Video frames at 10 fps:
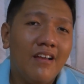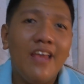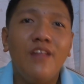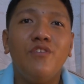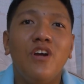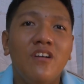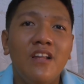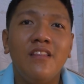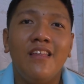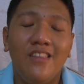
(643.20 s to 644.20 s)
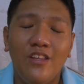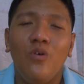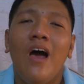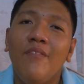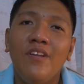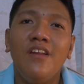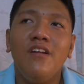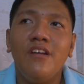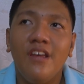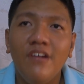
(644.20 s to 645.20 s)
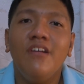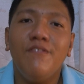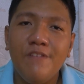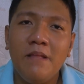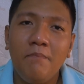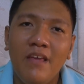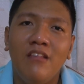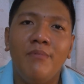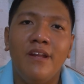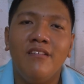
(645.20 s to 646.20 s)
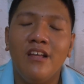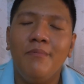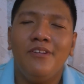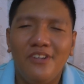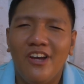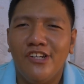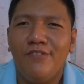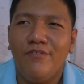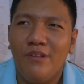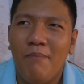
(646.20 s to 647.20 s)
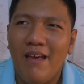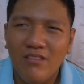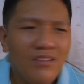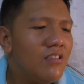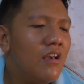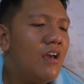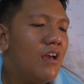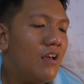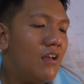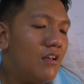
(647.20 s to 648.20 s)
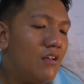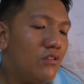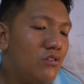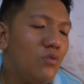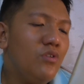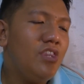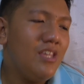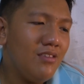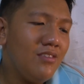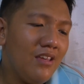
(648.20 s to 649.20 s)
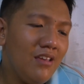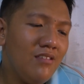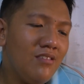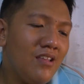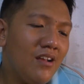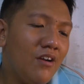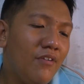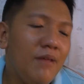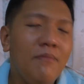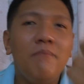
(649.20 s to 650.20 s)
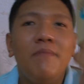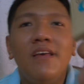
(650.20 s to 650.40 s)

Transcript: kind of chocolate that they do have it in here, here in the Philippines, but it's gonna be 350 pesos. So this is the creamy